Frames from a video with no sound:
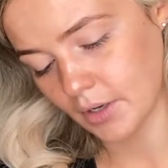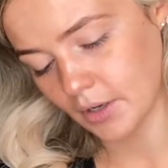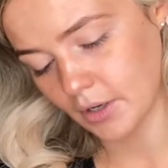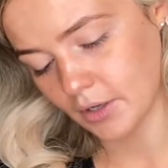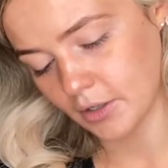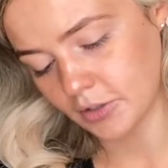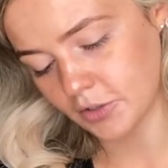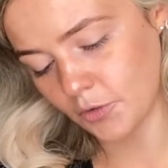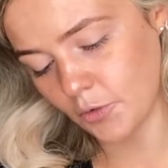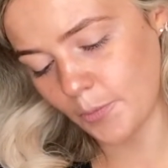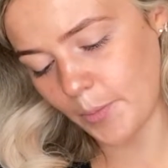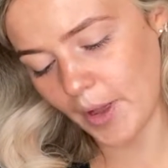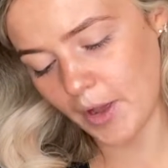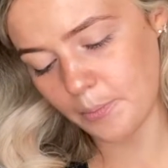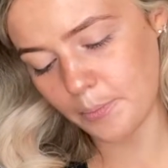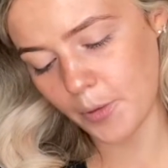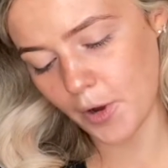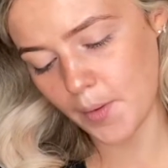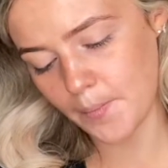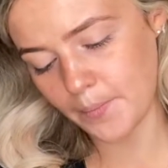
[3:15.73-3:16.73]
do about
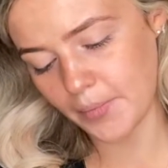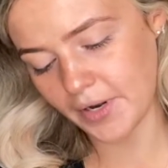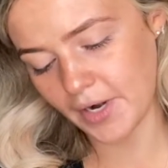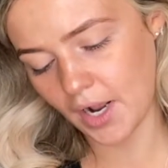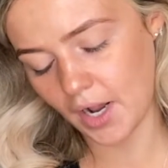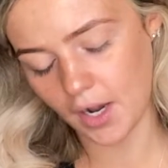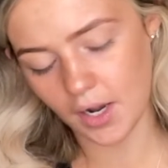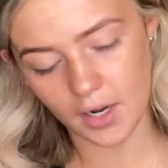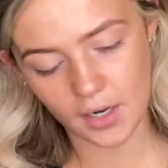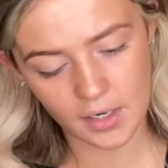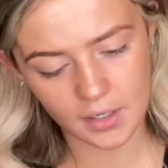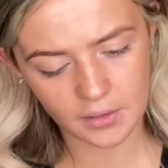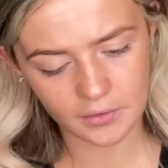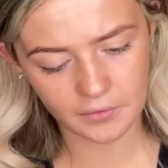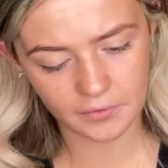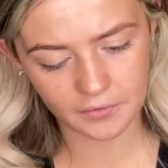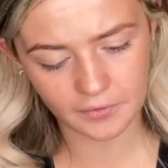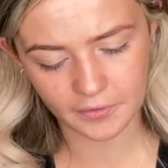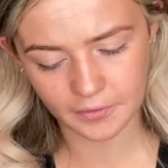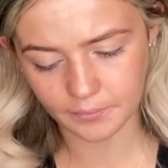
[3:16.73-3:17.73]
1.5 pumps
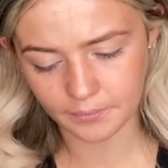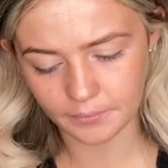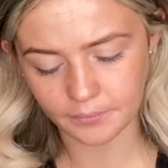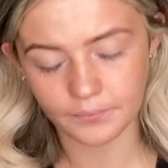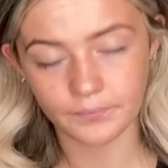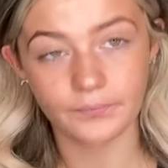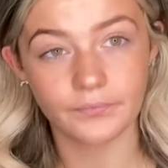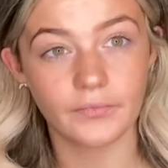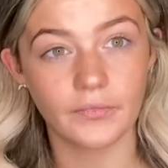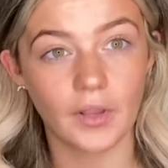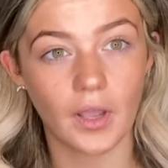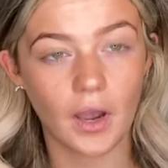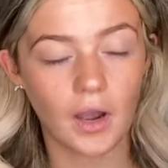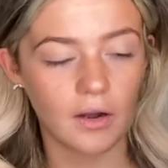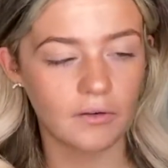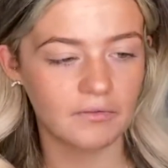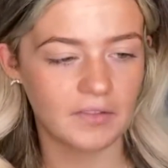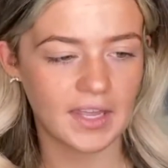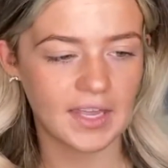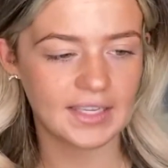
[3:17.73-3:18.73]
of
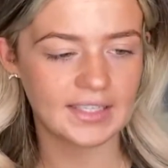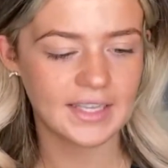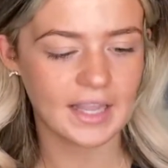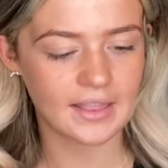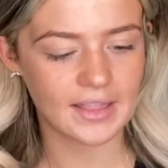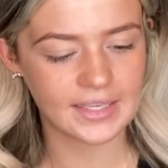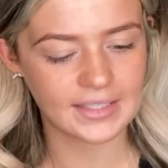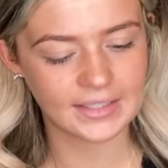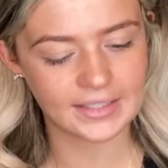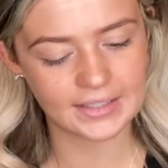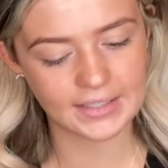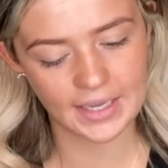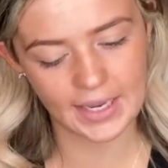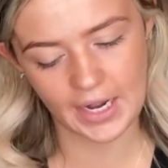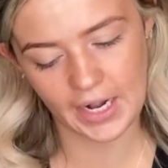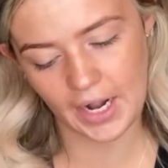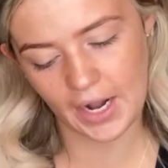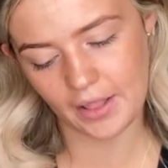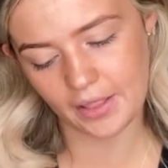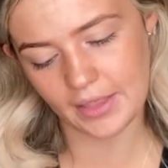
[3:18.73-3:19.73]
this. This is in
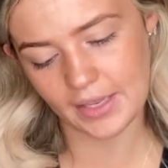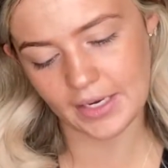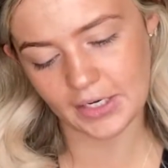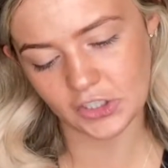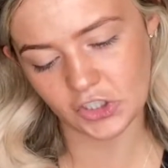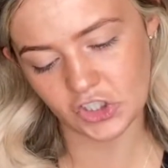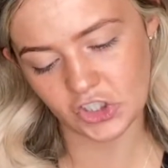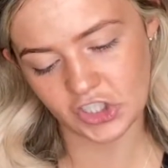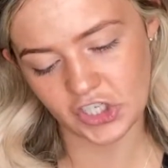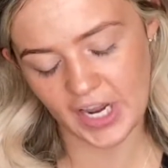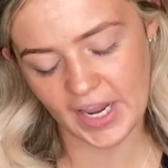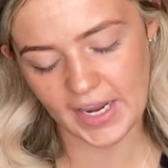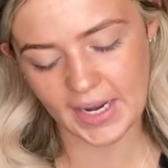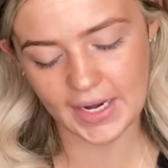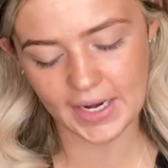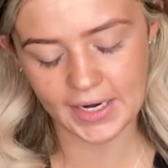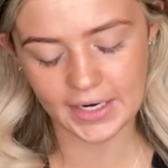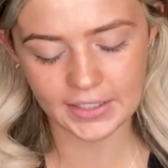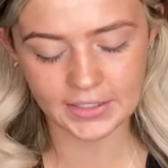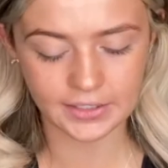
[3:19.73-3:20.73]
the
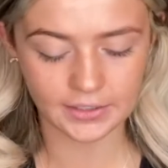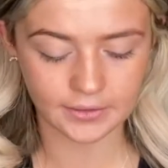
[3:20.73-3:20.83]
shade